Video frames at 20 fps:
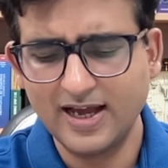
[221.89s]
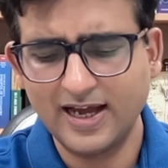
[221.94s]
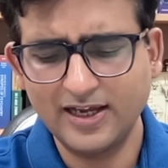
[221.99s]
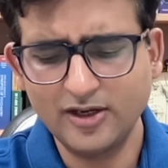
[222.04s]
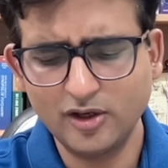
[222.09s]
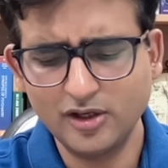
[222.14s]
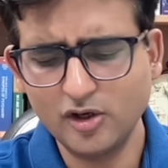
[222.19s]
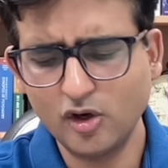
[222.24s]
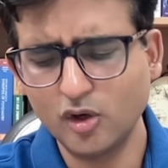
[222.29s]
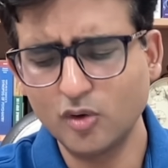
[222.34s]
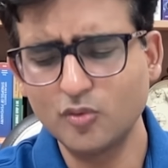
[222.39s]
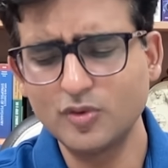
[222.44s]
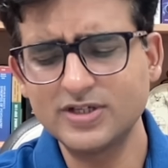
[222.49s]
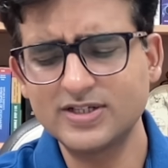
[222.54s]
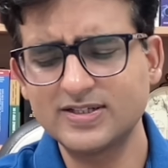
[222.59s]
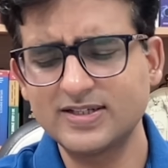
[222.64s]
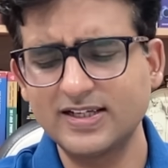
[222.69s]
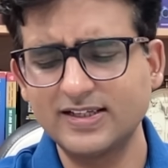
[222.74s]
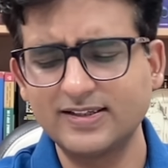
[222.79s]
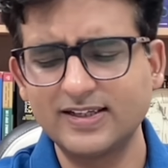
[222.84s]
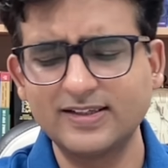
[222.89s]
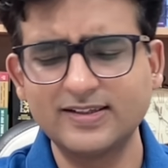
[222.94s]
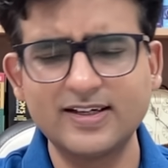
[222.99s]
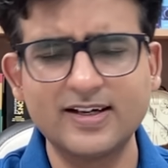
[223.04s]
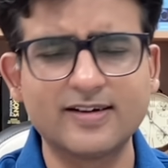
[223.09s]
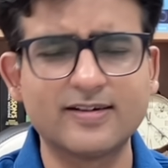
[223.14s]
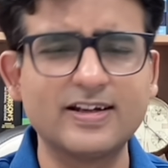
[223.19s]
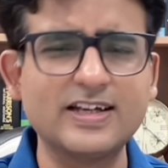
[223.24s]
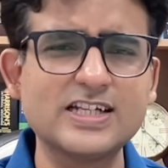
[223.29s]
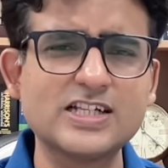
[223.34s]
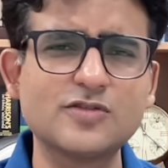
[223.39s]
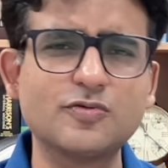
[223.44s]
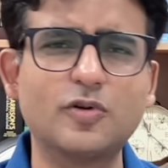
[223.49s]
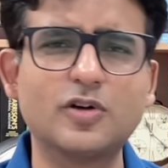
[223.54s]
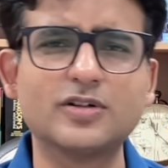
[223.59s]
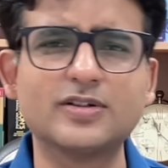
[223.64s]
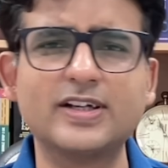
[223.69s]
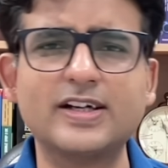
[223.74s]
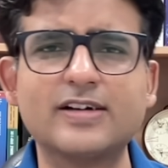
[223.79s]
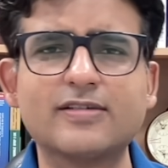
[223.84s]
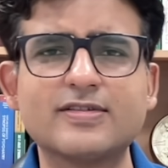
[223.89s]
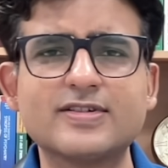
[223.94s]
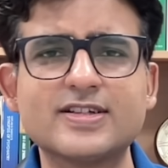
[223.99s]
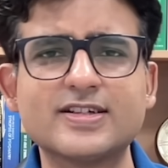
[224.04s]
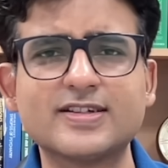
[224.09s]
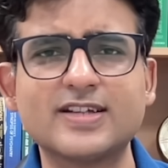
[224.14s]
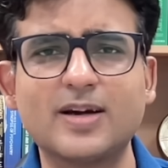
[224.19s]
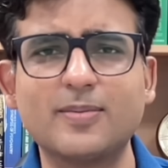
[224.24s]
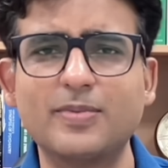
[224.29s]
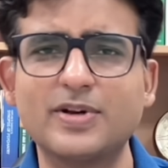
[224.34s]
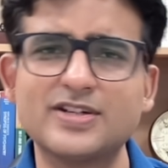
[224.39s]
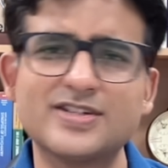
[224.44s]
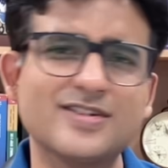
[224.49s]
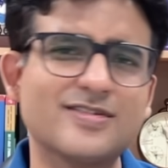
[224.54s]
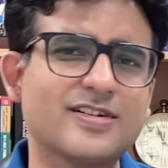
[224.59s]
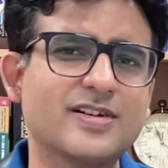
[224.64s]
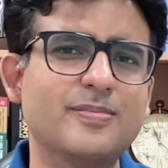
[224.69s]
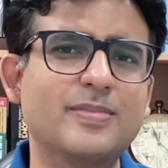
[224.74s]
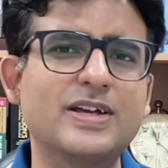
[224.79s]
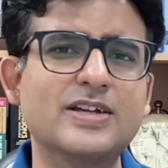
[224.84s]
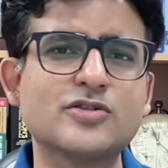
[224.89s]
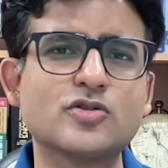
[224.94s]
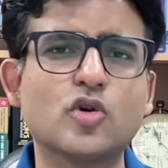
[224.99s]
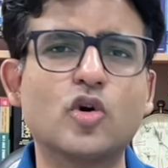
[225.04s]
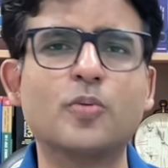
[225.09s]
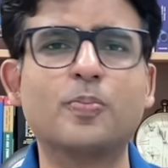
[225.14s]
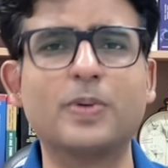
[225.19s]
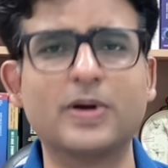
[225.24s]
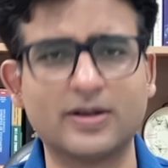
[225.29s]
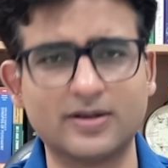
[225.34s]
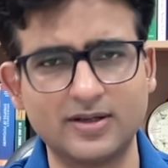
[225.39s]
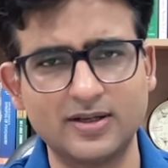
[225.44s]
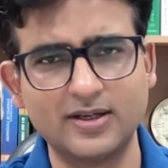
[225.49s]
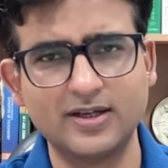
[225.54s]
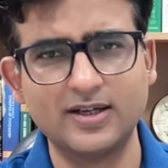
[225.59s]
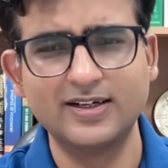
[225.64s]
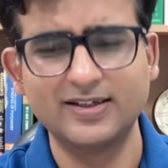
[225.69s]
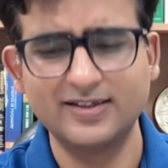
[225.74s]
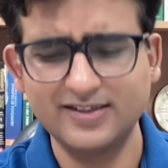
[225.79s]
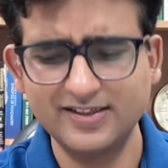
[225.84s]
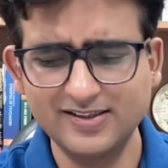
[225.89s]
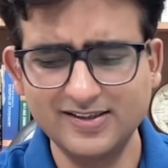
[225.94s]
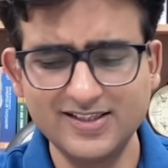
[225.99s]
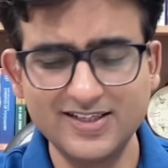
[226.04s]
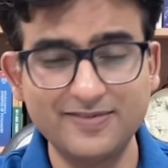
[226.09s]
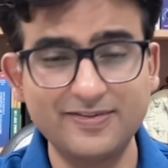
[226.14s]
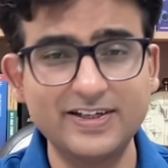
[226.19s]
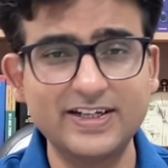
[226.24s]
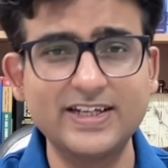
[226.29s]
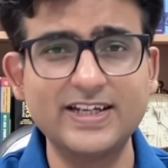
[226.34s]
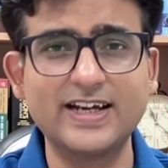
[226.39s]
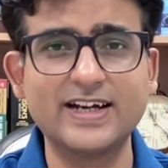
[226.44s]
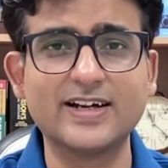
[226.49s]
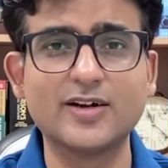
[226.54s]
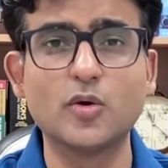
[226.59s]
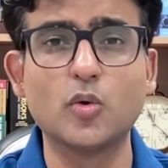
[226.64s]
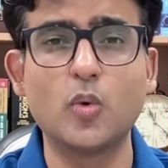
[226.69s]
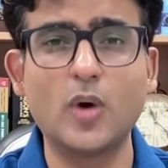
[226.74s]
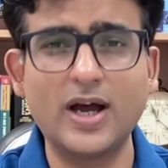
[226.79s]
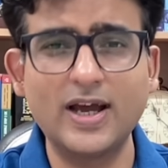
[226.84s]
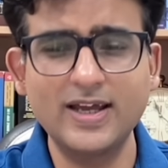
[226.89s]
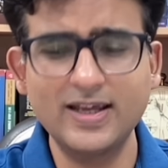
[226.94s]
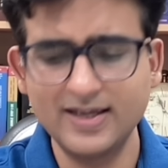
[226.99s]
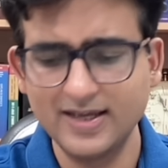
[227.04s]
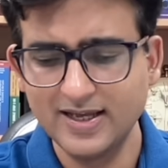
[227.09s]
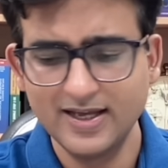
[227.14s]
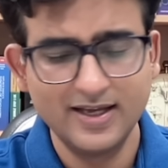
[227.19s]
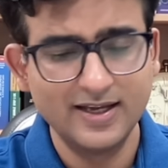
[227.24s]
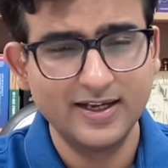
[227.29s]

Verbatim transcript: I, I always say that the race for the entrance examination remains open. Till the very end. Why?